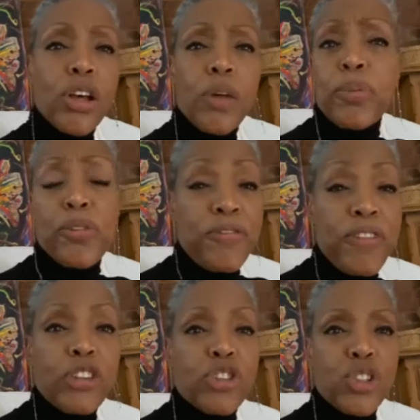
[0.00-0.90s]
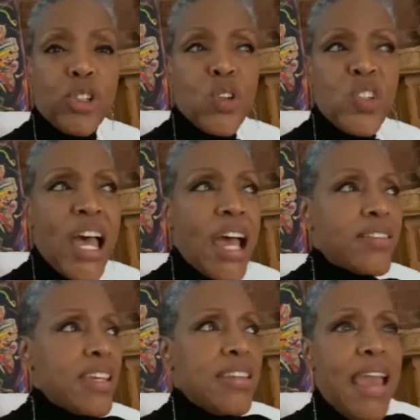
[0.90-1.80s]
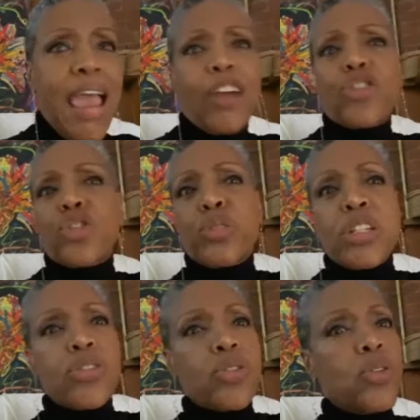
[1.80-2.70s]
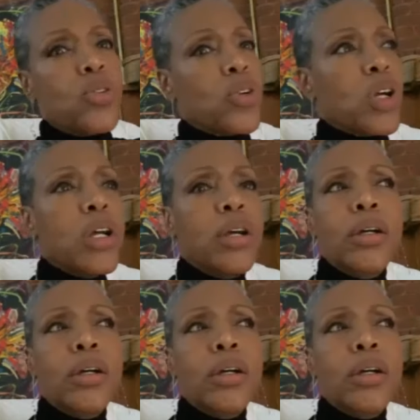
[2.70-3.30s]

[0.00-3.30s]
a professional, not an actress or